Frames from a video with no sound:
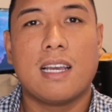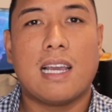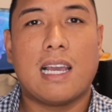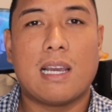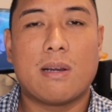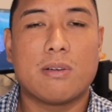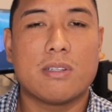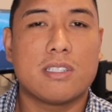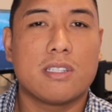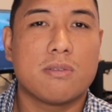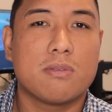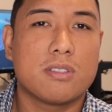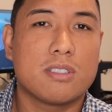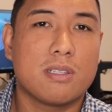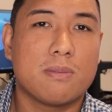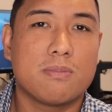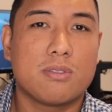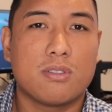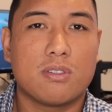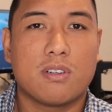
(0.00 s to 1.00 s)
I wish there was
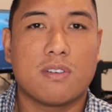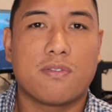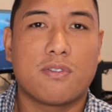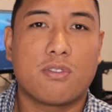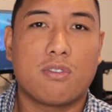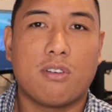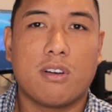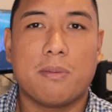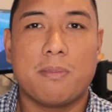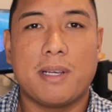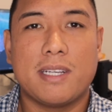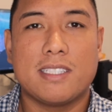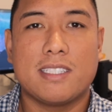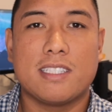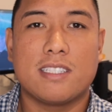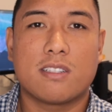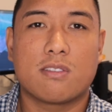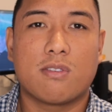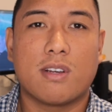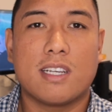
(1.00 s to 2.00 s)
some sort of Coinbase
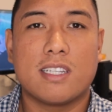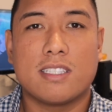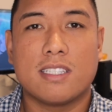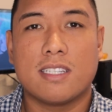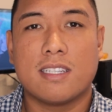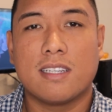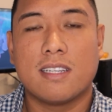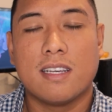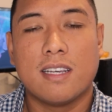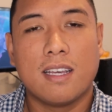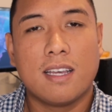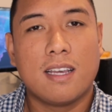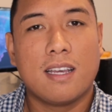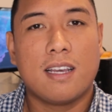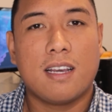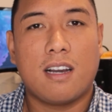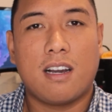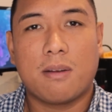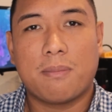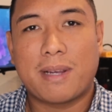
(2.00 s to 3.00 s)
integration.
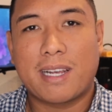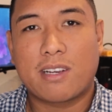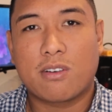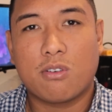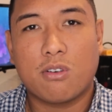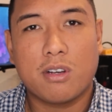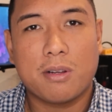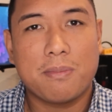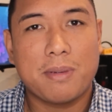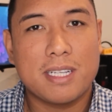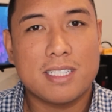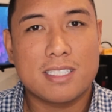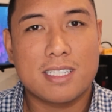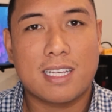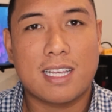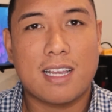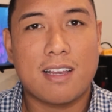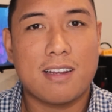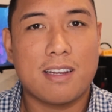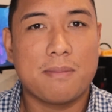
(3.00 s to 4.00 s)
On my Coinbase
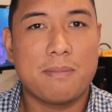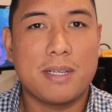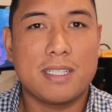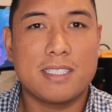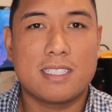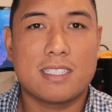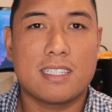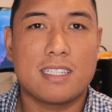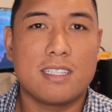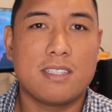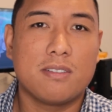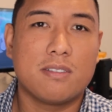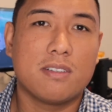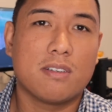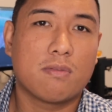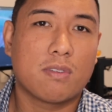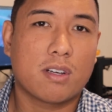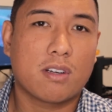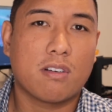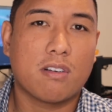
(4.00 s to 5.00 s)
account, I basically do
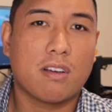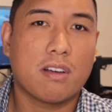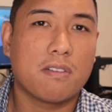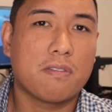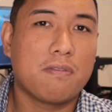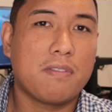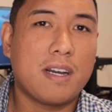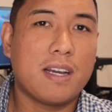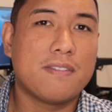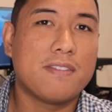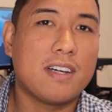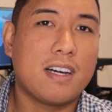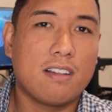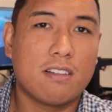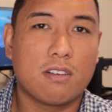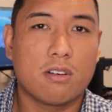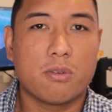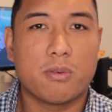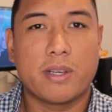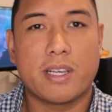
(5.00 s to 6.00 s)
a recurring
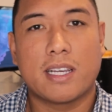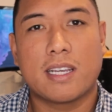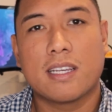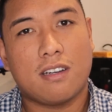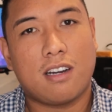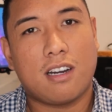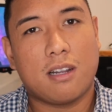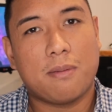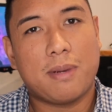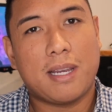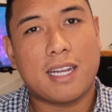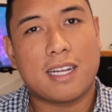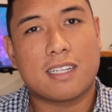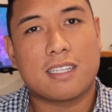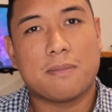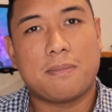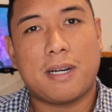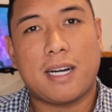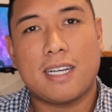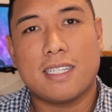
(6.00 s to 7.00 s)
$5 a week automatic
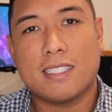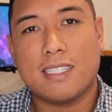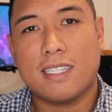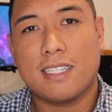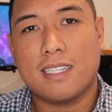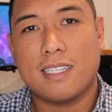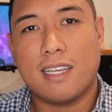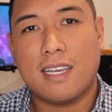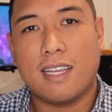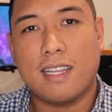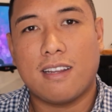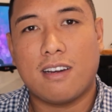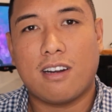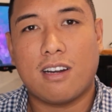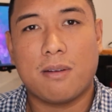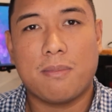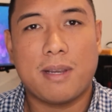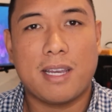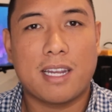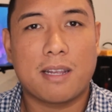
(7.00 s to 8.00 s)
deposit and
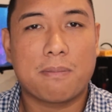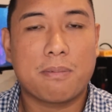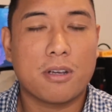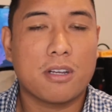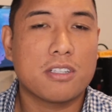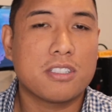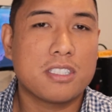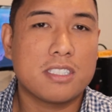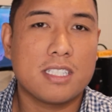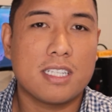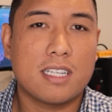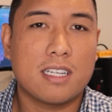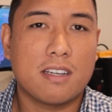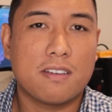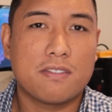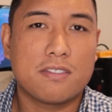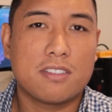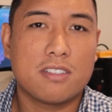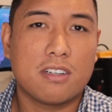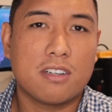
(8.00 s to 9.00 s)
automatic purchasing
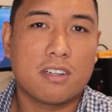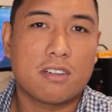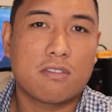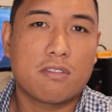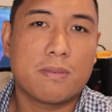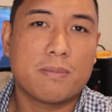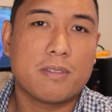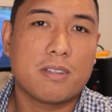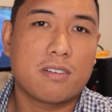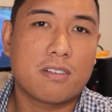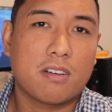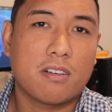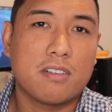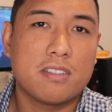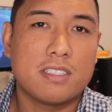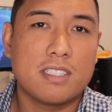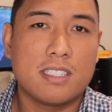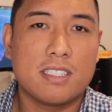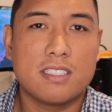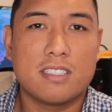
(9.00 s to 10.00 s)
of certain
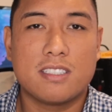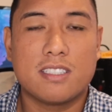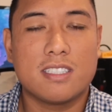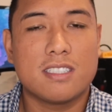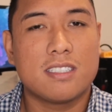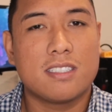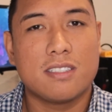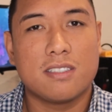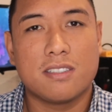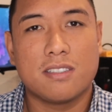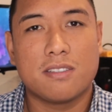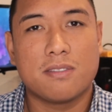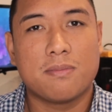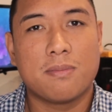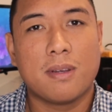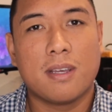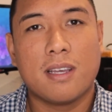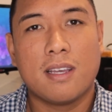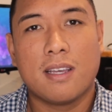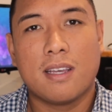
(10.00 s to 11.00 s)
cryptocurrencies just to
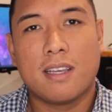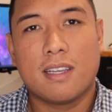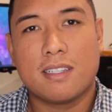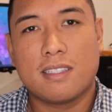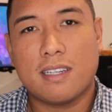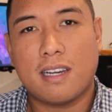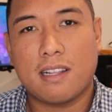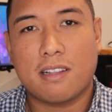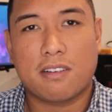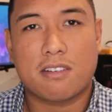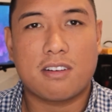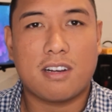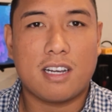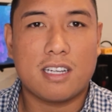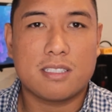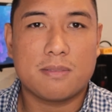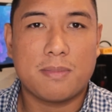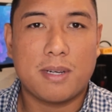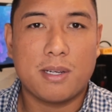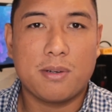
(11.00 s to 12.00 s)
dollar
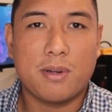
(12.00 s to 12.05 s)
cost my